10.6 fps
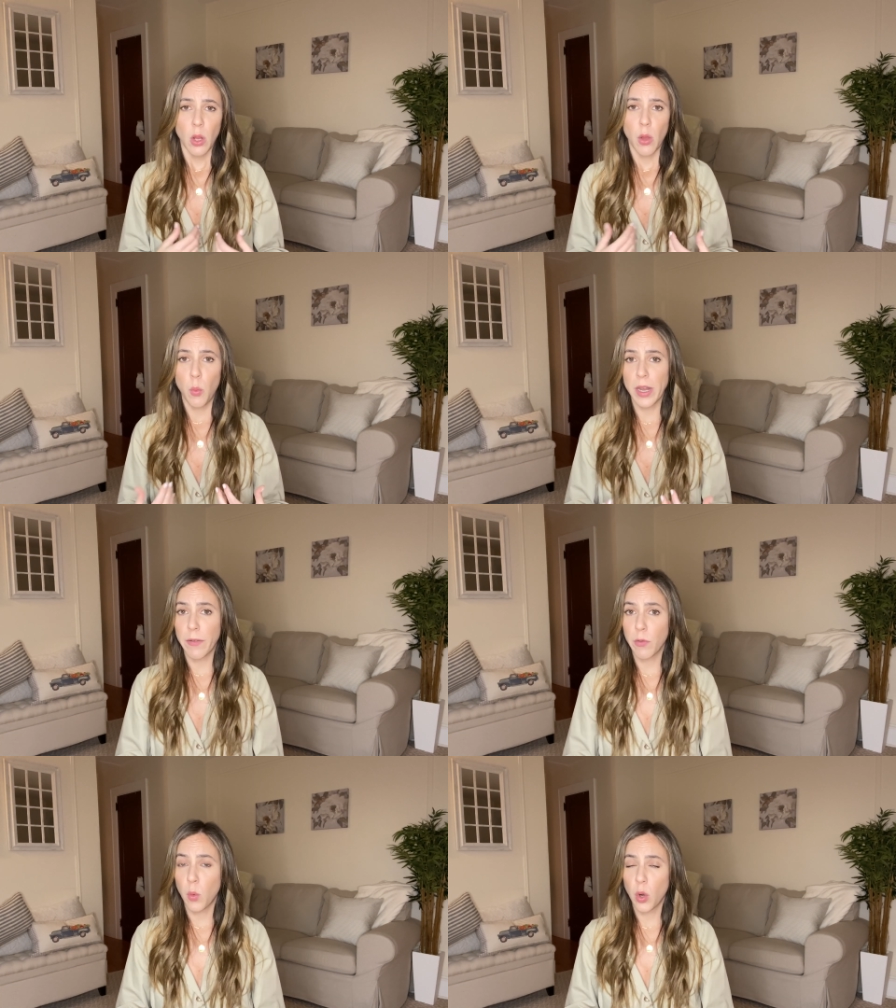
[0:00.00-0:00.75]

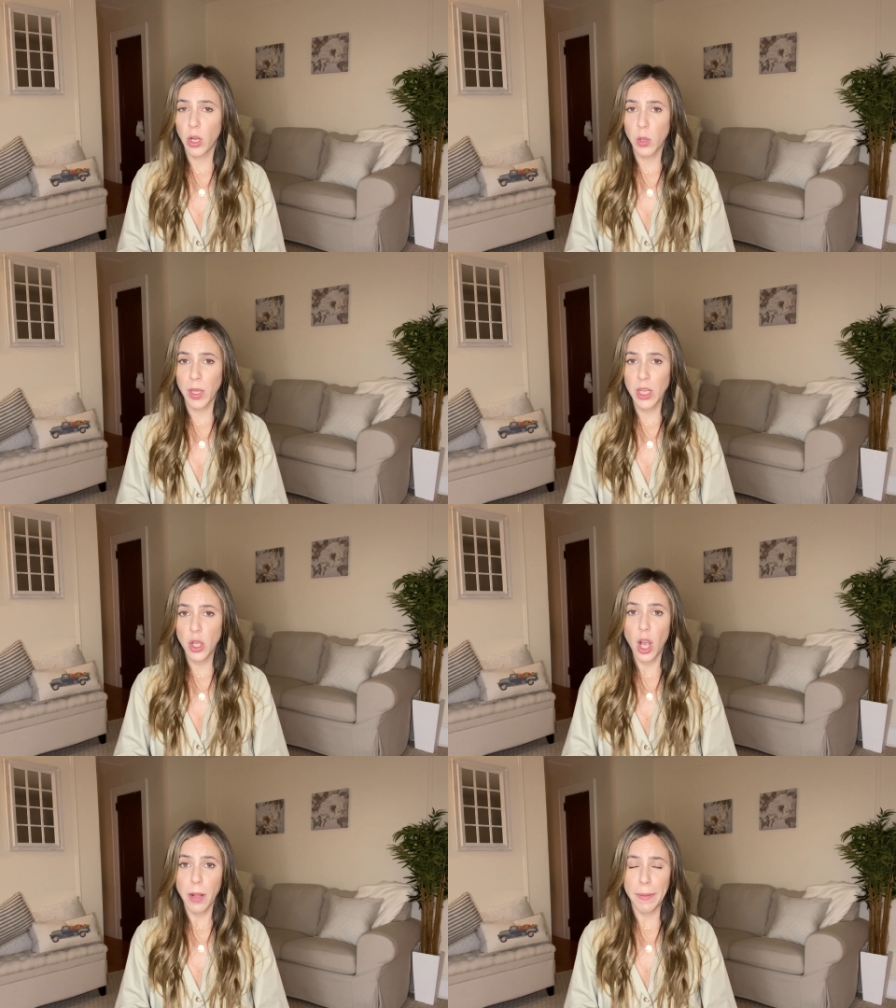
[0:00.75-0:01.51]
whatever organ we
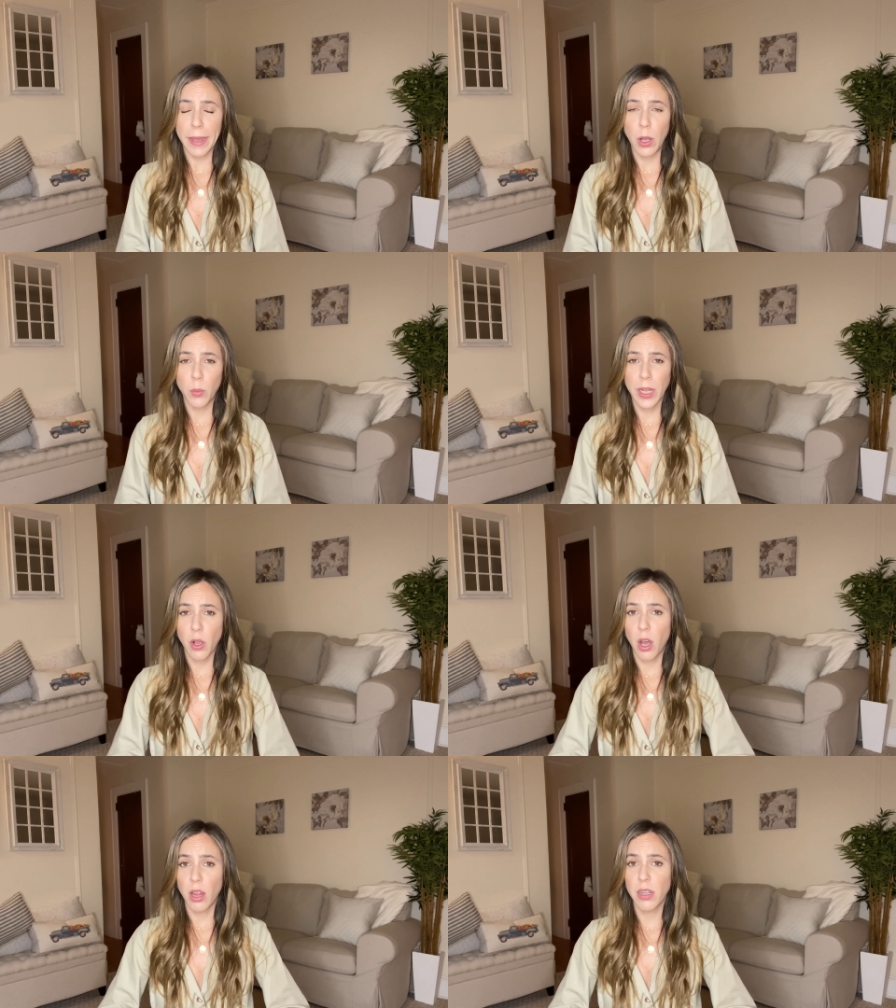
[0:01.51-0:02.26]
talk about, we
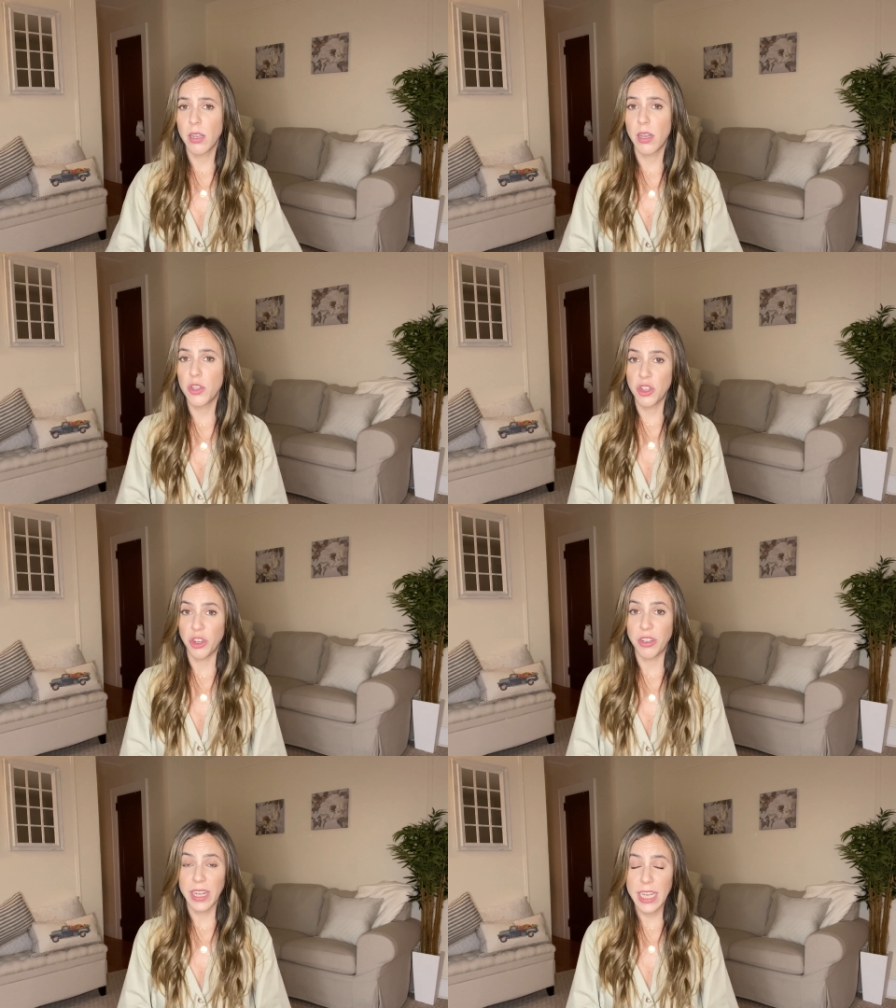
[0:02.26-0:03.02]
call it a
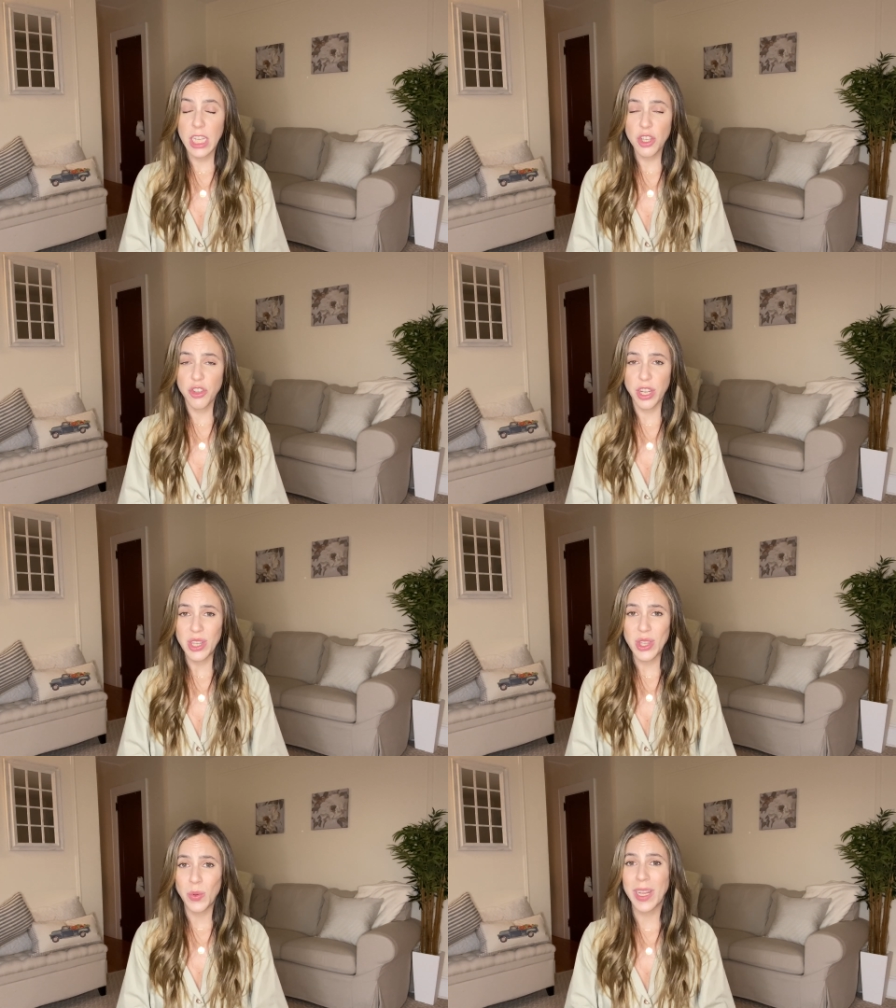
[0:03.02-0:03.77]
certain
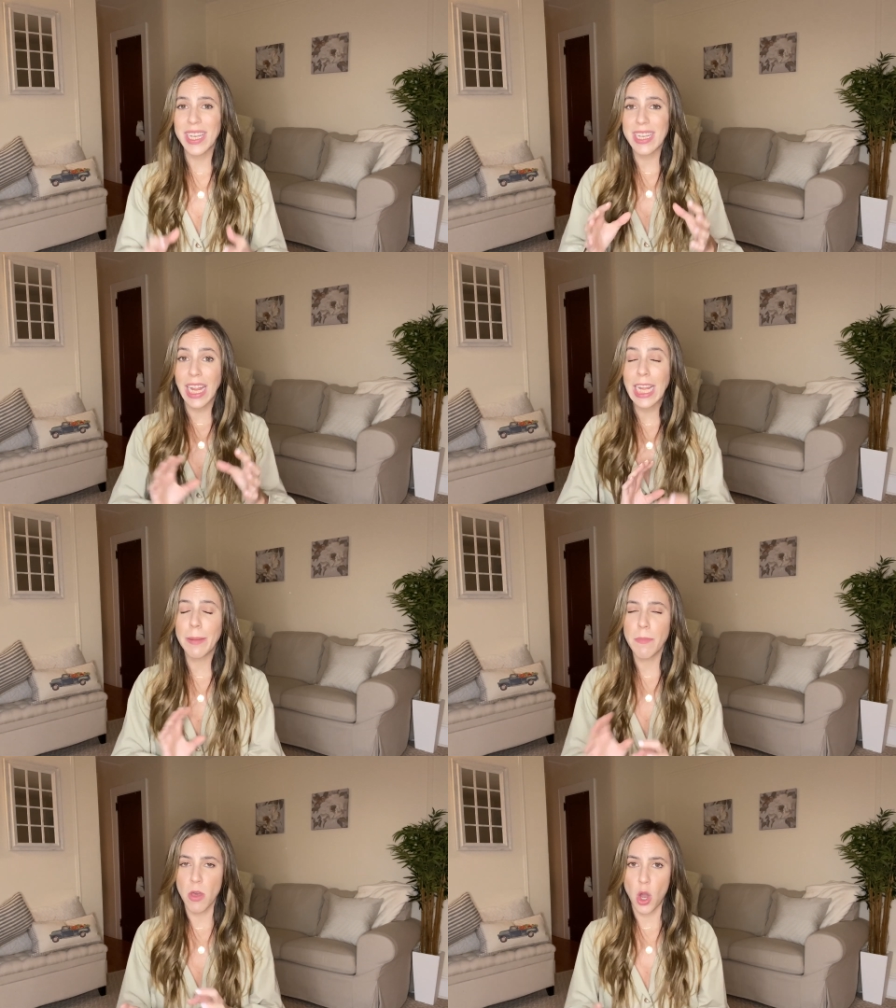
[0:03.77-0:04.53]
condition. So we
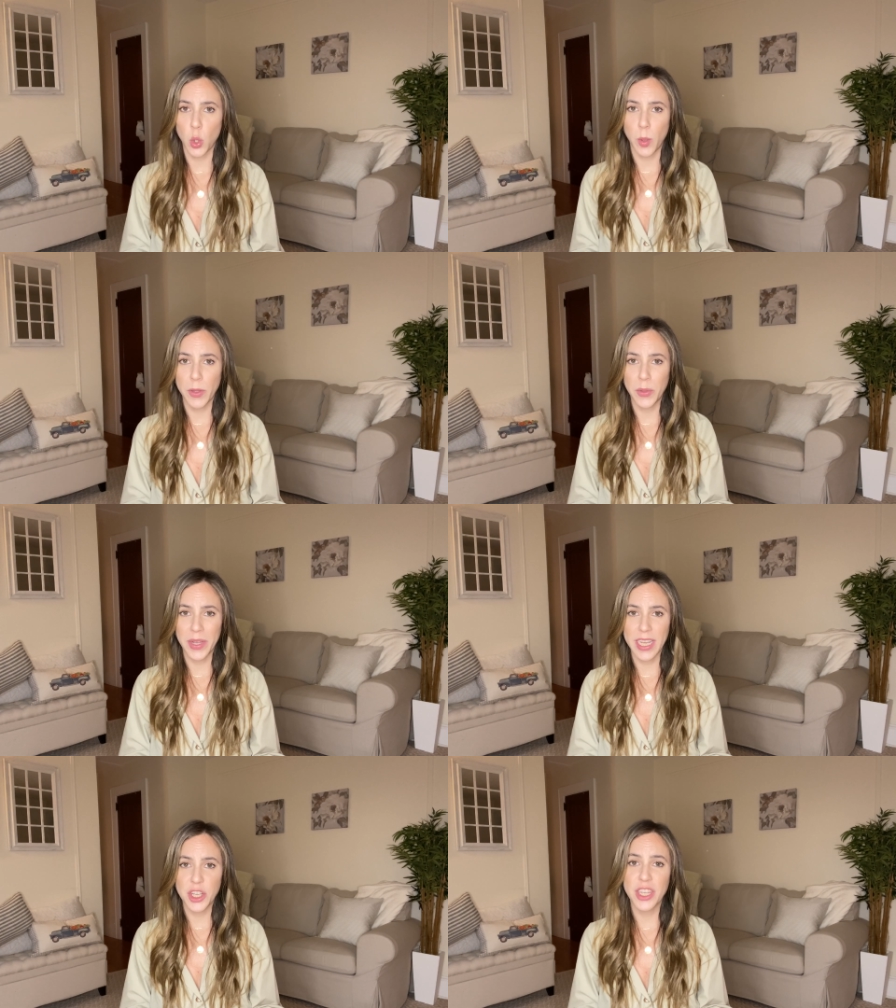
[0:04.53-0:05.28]
name the autoimmune
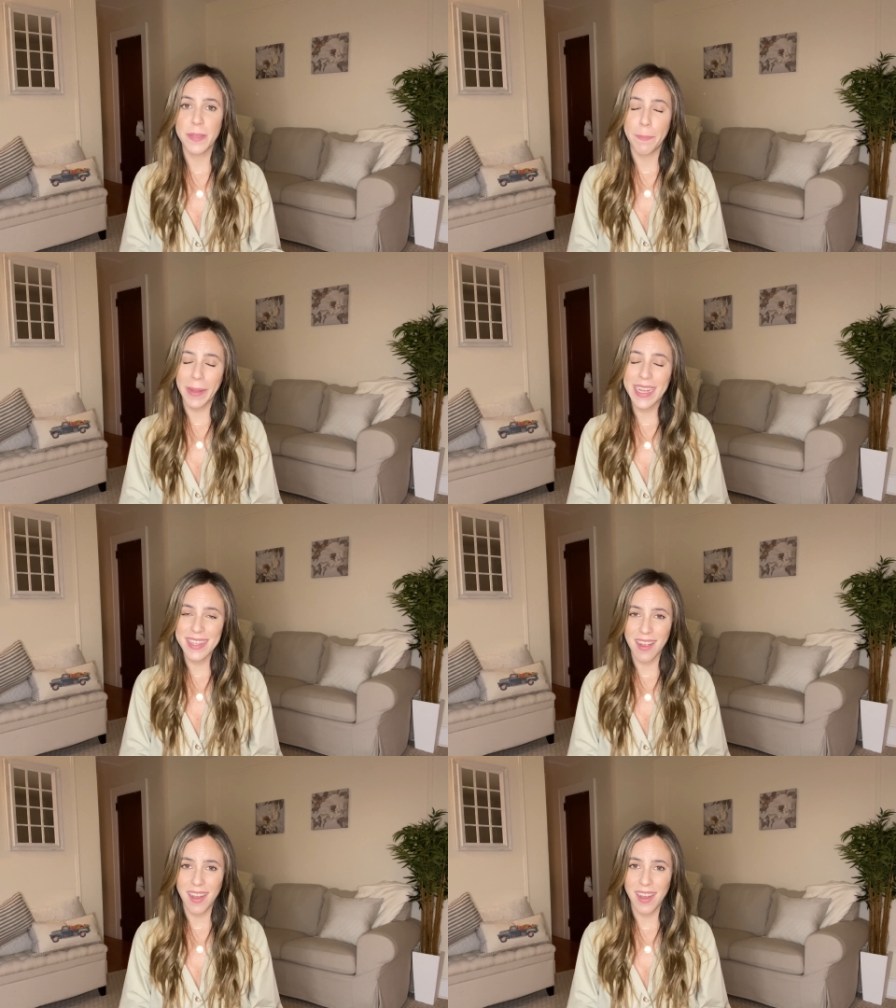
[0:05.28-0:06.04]
conditions
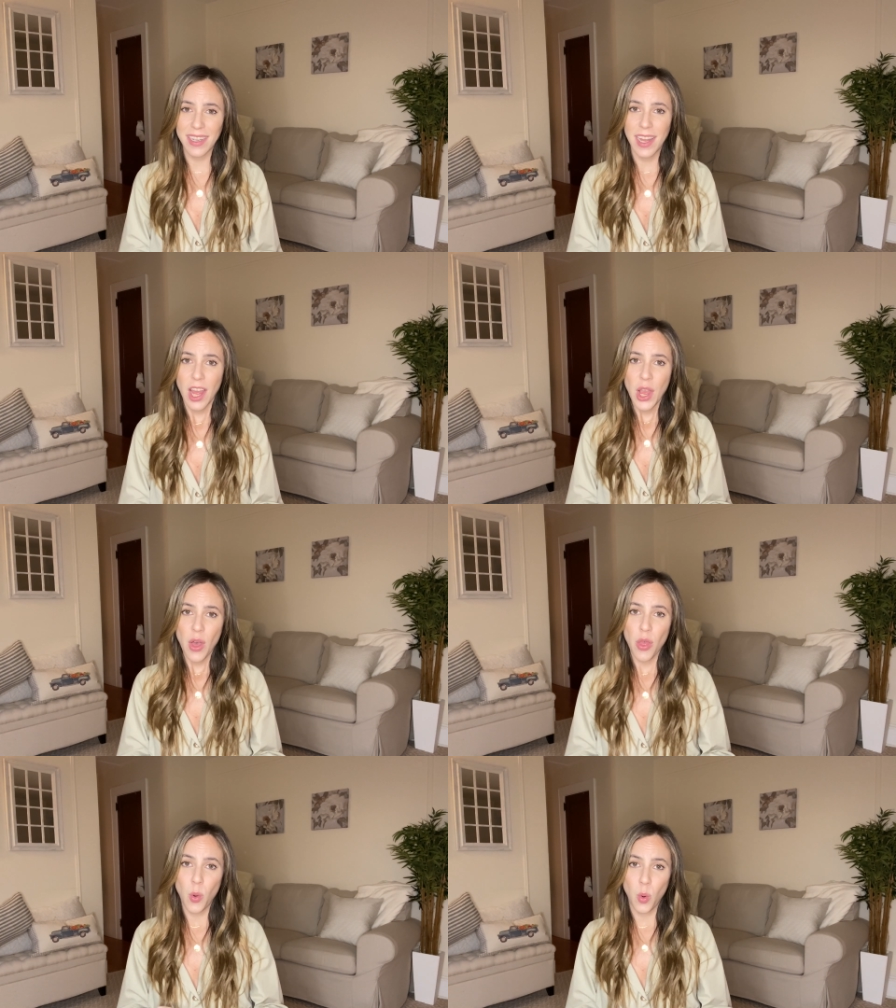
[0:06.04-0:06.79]
based on
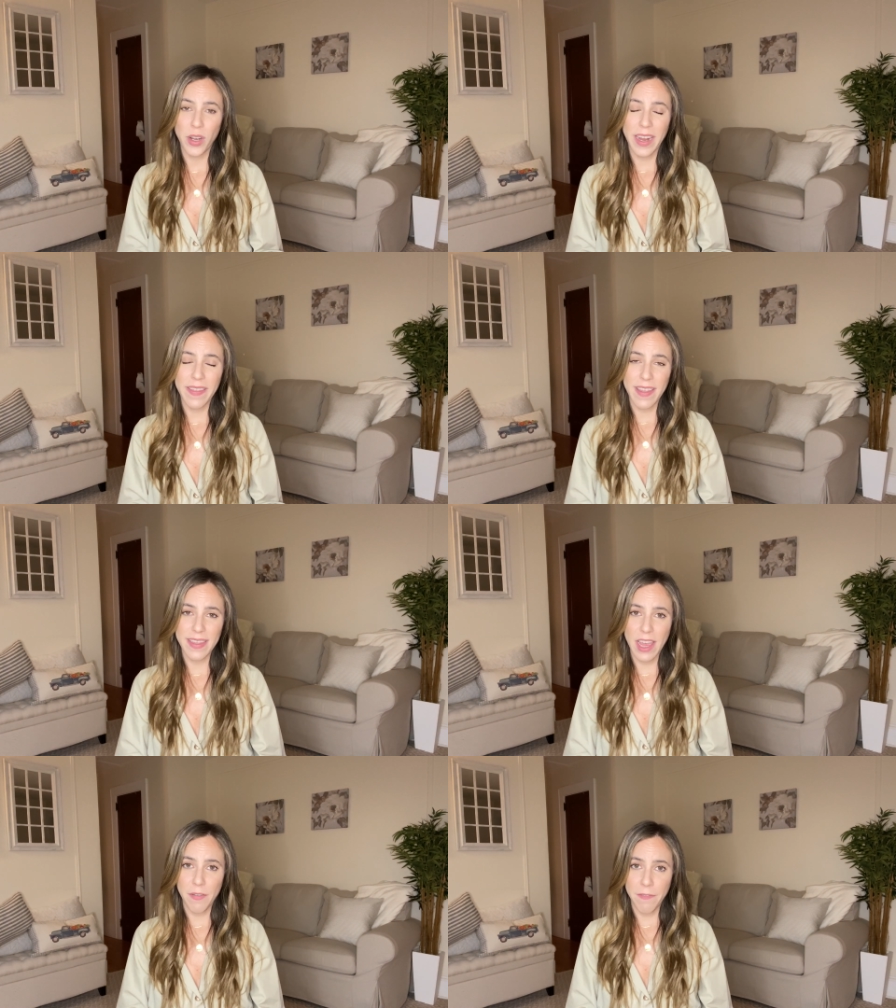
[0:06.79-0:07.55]
the organ that
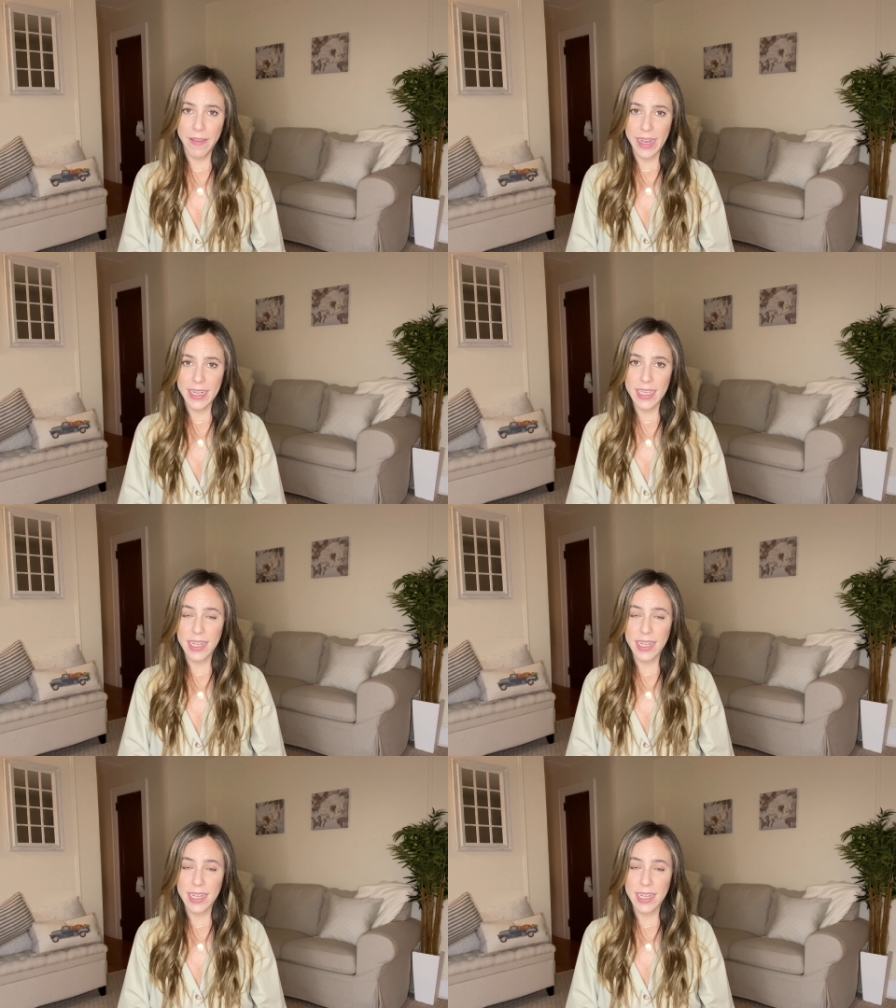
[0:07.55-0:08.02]
they affect.